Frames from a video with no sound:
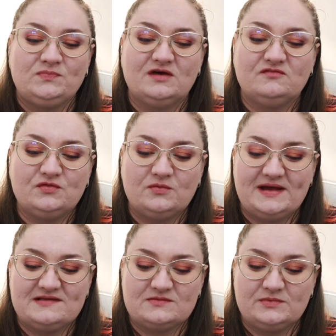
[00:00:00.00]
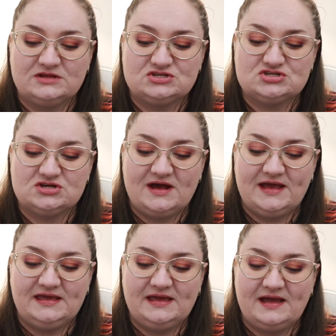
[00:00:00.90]
of all the ways in which
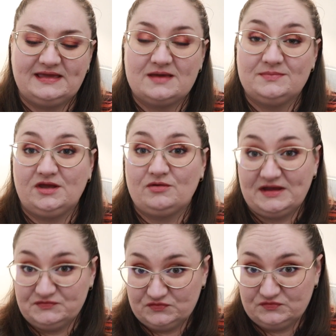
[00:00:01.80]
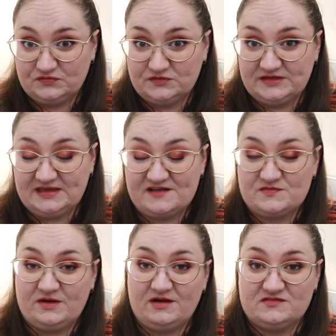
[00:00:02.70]
I can be grateful for the
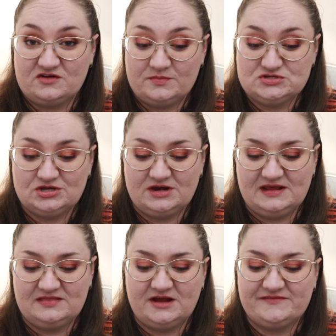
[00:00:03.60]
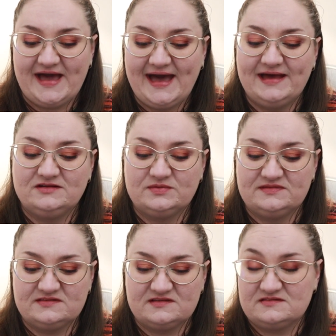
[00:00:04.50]
experience and opportunity that I've had with
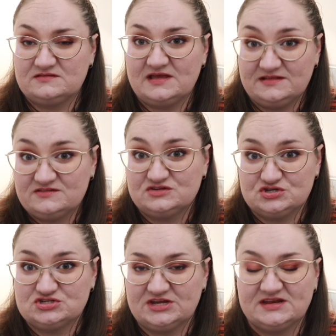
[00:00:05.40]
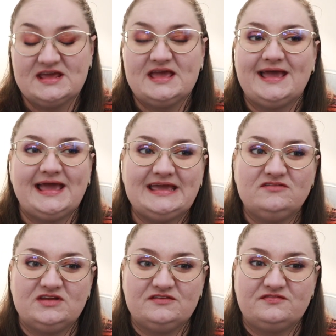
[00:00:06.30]
this institution,
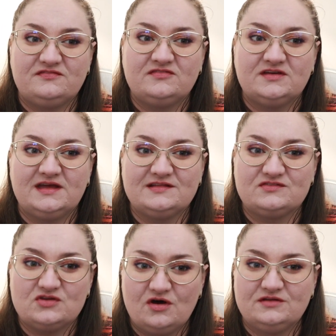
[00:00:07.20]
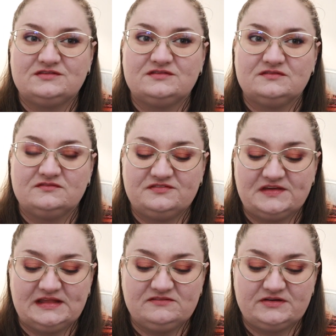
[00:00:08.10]
even if it's not
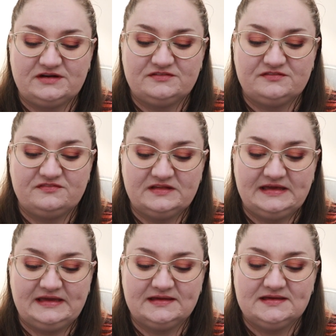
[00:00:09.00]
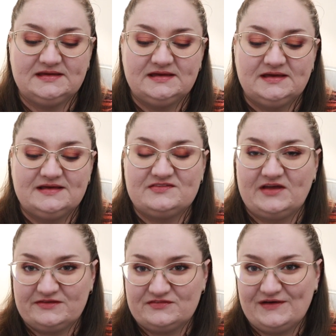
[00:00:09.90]
feeling very fulfilling,
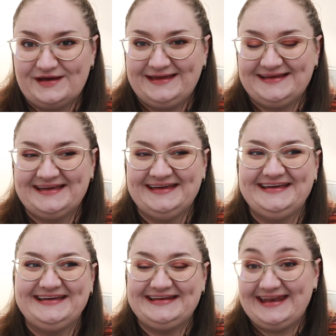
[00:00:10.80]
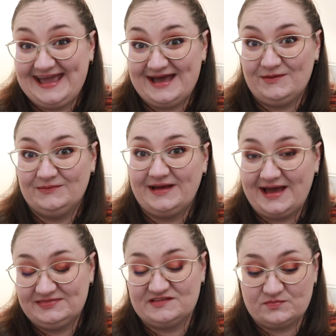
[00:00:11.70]
satisfying now
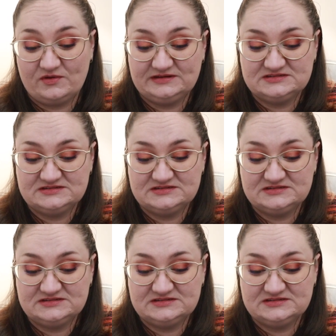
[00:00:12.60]
at this point in